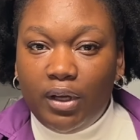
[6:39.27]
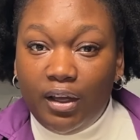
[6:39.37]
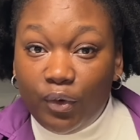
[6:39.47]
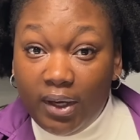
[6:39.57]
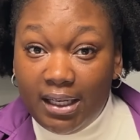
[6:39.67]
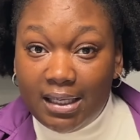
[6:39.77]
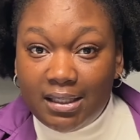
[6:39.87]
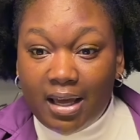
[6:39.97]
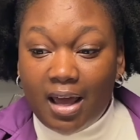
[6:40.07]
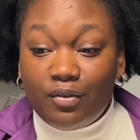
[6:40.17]

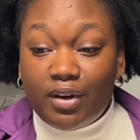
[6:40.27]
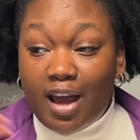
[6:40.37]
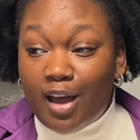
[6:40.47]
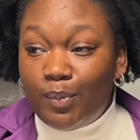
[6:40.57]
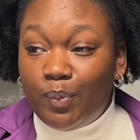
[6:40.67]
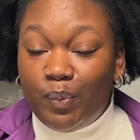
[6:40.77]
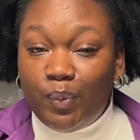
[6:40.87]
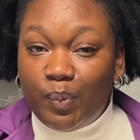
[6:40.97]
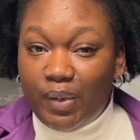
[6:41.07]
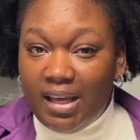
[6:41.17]
ingredients that have not
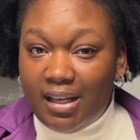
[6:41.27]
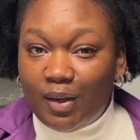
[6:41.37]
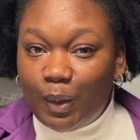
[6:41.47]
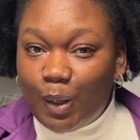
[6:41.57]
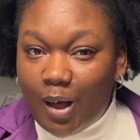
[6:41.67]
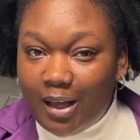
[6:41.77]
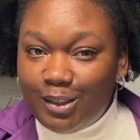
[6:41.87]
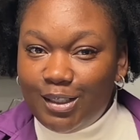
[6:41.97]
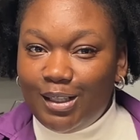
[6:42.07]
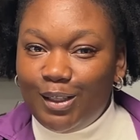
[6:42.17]
been
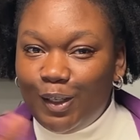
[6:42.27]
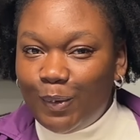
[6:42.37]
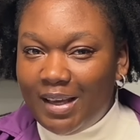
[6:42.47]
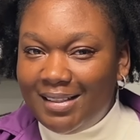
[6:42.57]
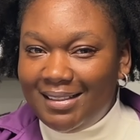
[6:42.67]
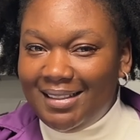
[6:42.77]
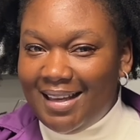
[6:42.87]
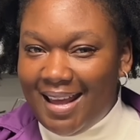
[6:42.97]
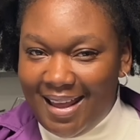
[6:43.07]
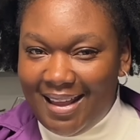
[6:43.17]
launched in the US
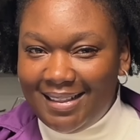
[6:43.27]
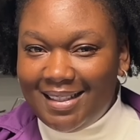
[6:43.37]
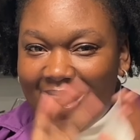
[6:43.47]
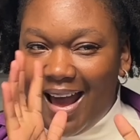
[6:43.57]
yet.